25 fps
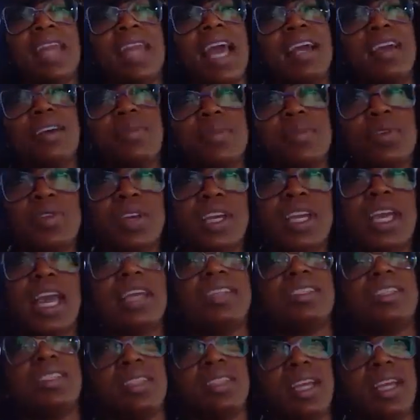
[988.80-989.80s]
That
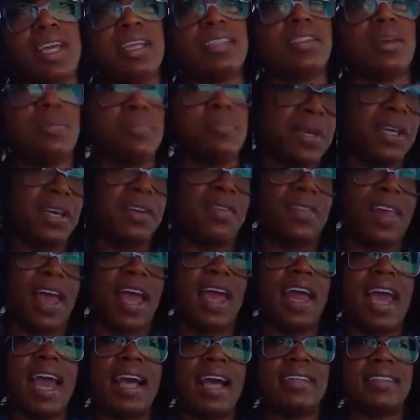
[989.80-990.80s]
communication, yes, a bit of
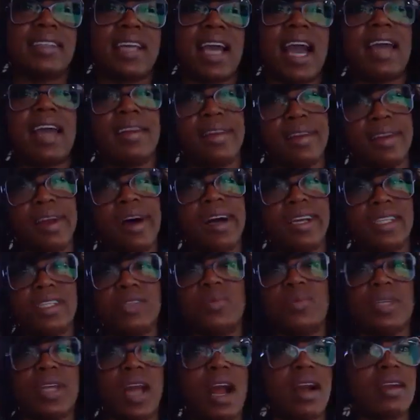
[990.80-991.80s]
that has gotten lost
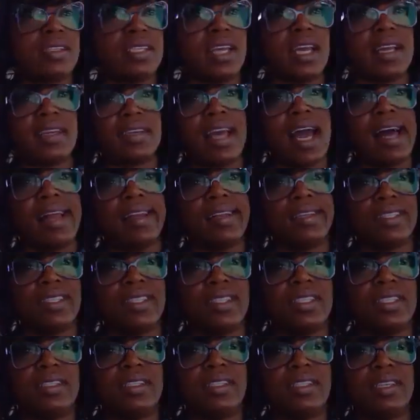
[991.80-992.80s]
with our technology